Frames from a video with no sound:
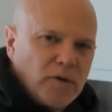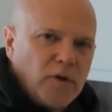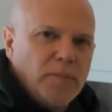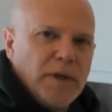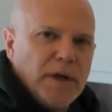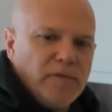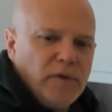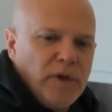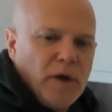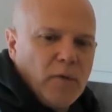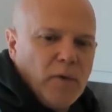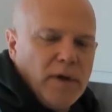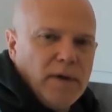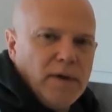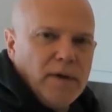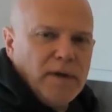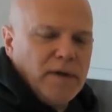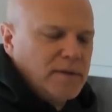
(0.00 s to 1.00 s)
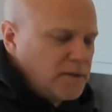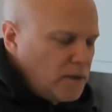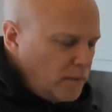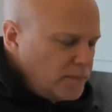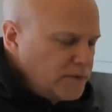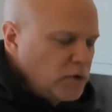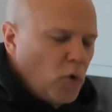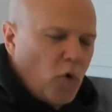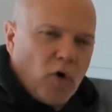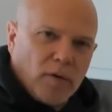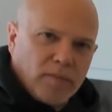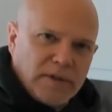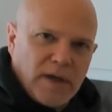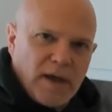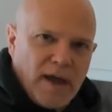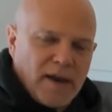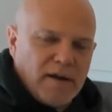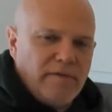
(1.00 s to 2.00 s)
little bit of liquid is absorbed
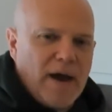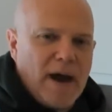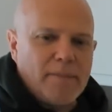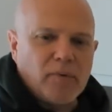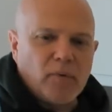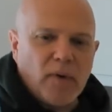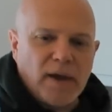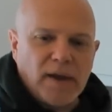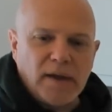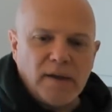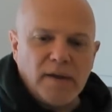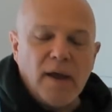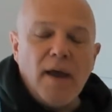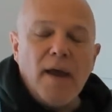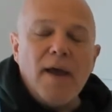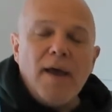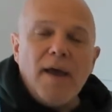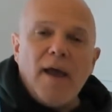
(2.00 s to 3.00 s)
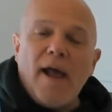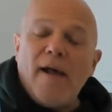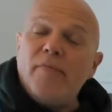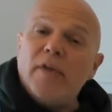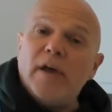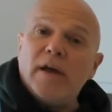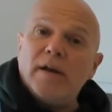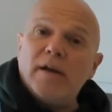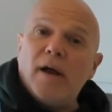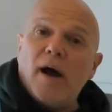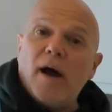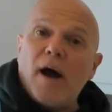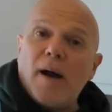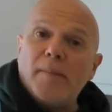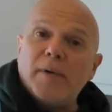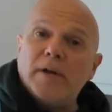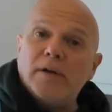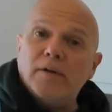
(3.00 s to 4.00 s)
and evaporated. And then
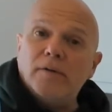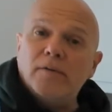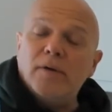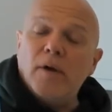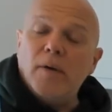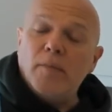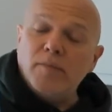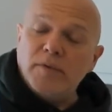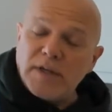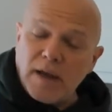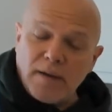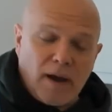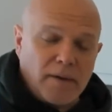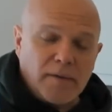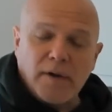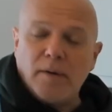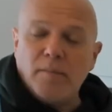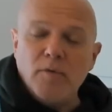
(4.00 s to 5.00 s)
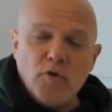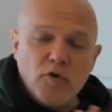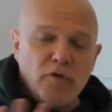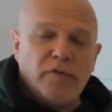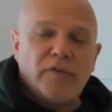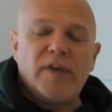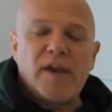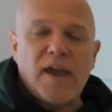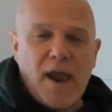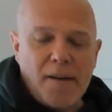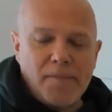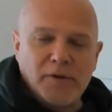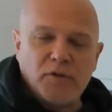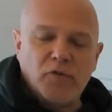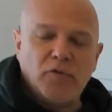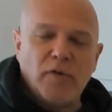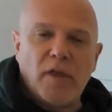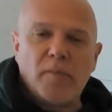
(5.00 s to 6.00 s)
I'm going to move the camera
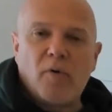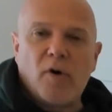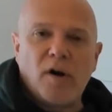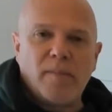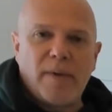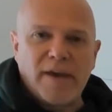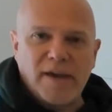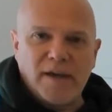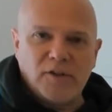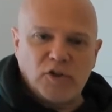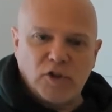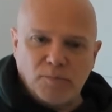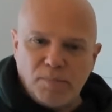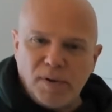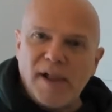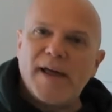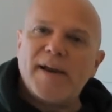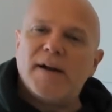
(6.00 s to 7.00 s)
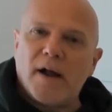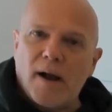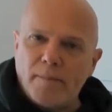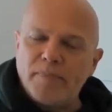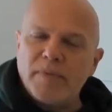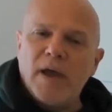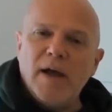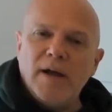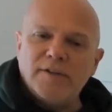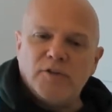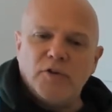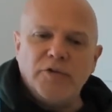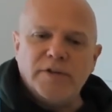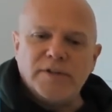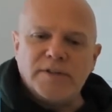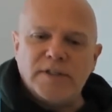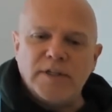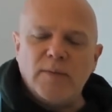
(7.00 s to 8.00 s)
to another part of my kitchen, plate it up so you
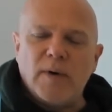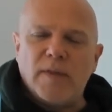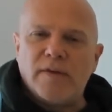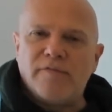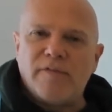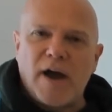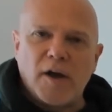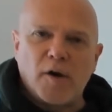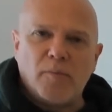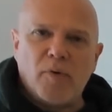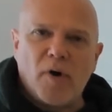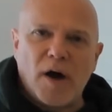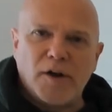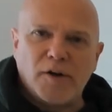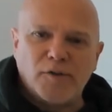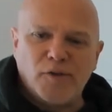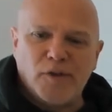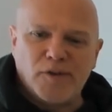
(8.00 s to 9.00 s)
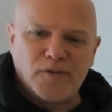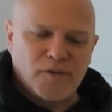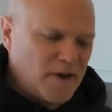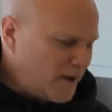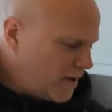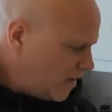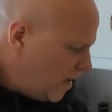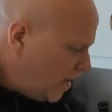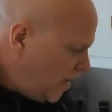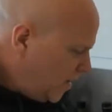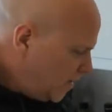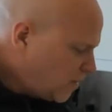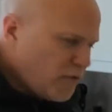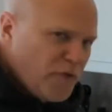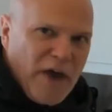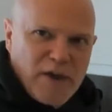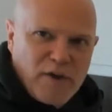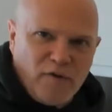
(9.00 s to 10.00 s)
can see what the final product looks like. So
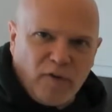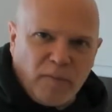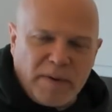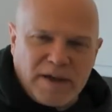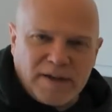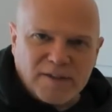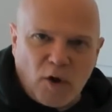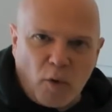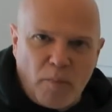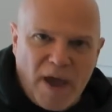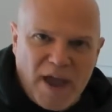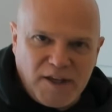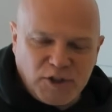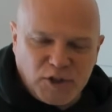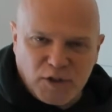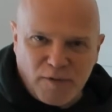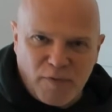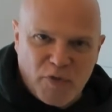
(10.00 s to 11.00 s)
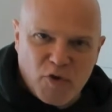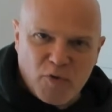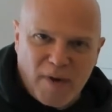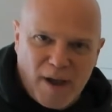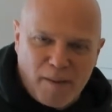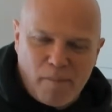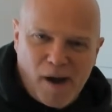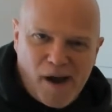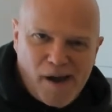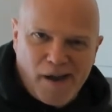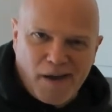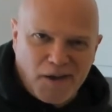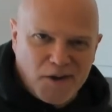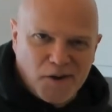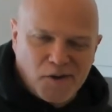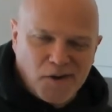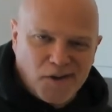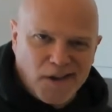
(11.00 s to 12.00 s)
thank you for being so patient through my
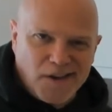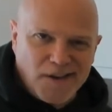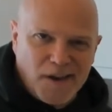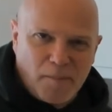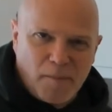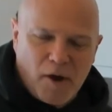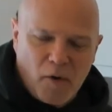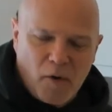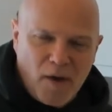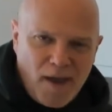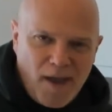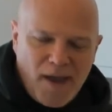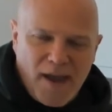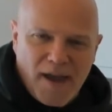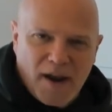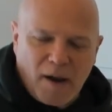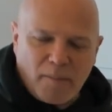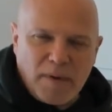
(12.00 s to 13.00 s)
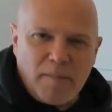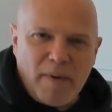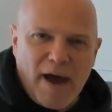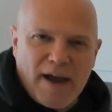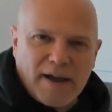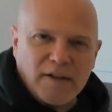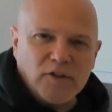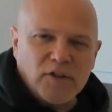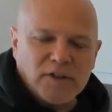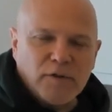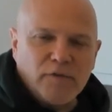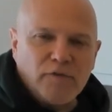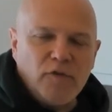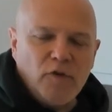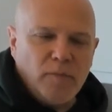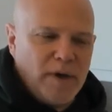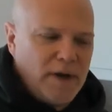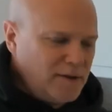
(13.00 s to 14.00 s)
paella cooking demo, and I'll be back in just a
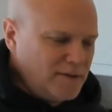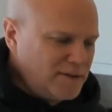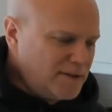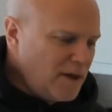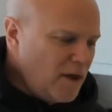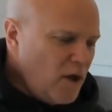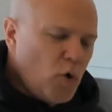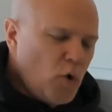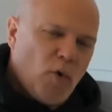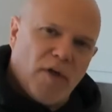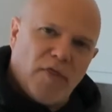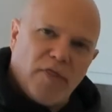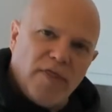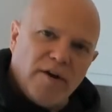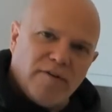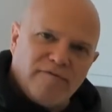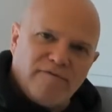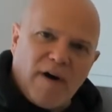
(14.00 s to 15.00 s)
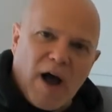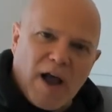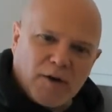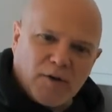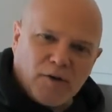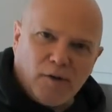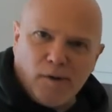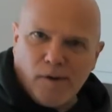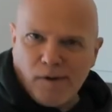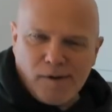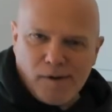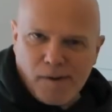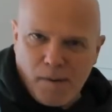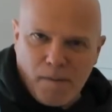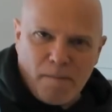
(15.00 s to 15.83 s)
few minutes with the final